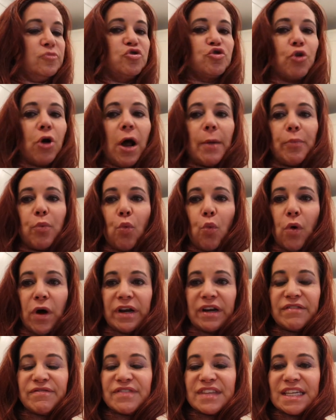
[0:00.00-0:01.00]
drop
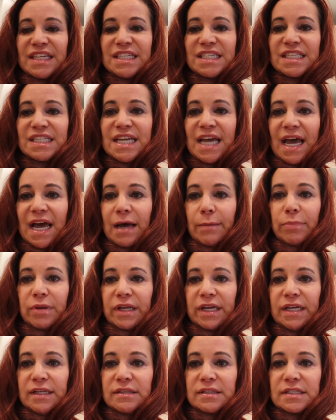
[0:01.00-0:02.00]
one of these
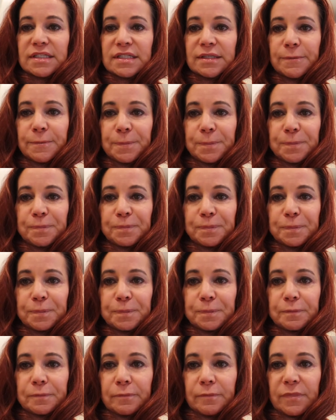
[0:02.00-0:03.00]
tablets.
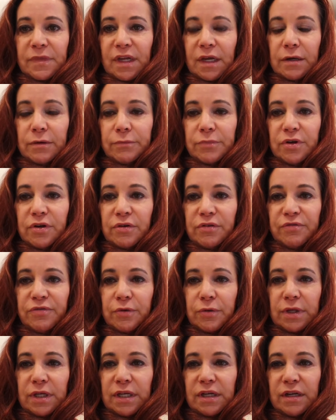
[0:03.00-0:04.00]
I don't know if
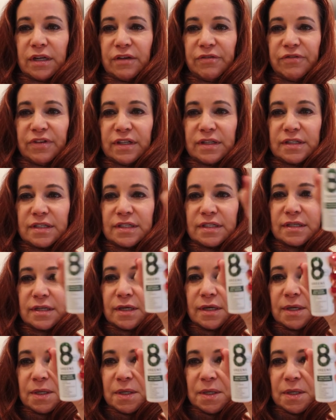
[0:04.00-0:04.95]
it's